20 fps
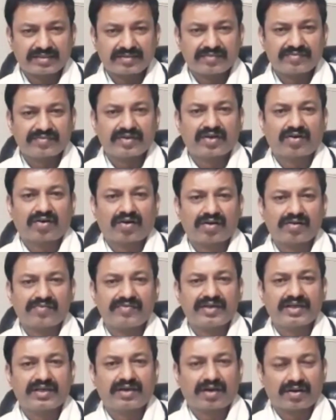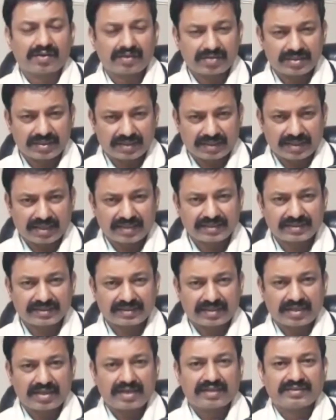we call it as
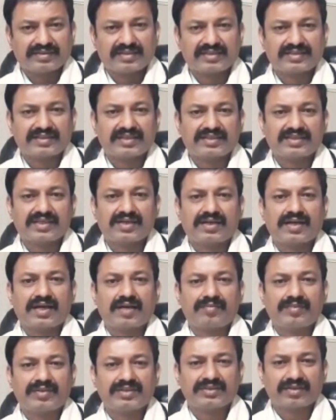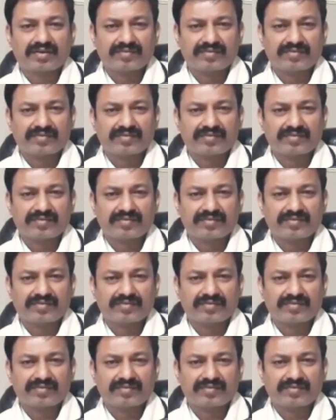gestational diabetes,